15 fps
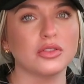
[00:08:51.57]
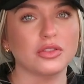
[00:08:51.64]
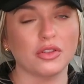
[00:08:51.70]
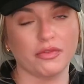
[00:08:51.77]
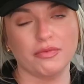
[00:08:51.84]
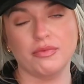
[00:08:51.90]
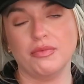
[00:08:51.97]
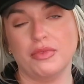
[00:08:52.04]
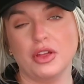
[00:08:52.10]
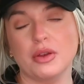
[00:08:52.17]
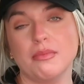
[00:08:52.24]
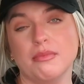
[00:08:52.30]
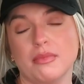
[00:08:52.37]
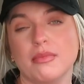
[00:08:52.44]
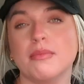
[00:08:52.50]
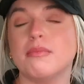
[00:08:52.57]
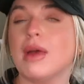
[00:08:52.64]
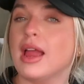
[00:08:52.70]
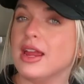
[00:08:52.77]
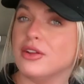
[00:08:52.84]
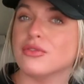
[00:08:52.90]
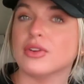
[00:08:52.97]
the
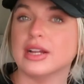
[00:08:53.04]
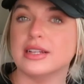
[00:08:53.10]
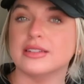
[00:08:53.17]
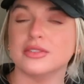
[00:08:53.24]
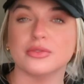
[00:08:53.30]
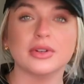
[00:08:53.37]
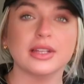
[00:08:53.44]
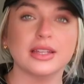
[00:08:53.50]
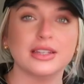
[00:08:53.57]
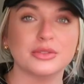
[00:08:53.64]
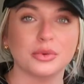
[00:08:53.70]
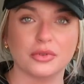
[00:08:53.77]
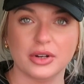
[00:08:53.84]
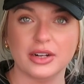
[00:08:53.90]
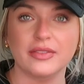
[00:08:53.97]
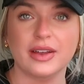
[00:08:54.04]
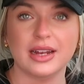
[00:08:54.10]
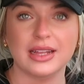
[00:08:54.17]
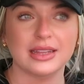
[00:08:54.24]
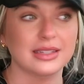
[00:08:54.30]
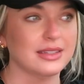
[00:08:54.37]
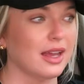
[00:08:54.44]
main reason really is we're
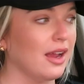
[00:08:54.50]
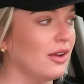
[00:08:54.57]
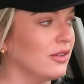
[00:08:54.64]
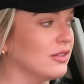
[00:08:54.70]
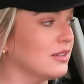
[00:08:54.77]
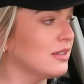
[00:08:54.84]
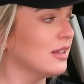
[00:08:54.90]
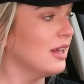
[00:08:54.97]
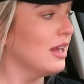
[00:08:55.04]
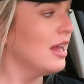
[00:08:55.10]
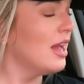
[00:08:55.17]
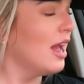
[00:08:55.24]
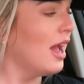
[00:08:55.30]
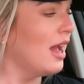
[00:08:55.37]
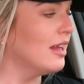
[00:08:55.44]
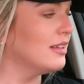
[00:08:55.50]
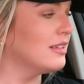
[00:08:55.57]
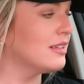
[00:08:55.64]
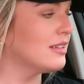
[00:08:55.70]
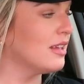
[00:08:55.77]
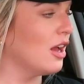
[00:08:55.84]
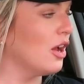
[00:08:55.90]
renovating this house. And
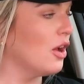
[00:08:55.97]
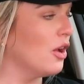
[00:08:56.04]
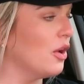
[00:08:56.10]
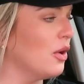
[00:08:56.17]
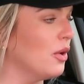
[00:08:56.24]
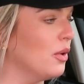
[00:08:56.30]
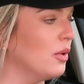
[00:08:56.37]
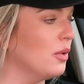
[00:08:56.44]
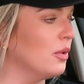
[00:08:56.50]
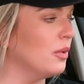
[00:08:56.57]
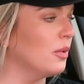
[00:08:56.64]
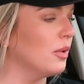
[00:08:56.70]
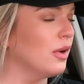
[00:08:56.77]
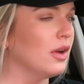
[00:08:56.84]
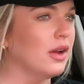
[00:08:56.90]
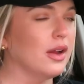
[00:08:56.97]
so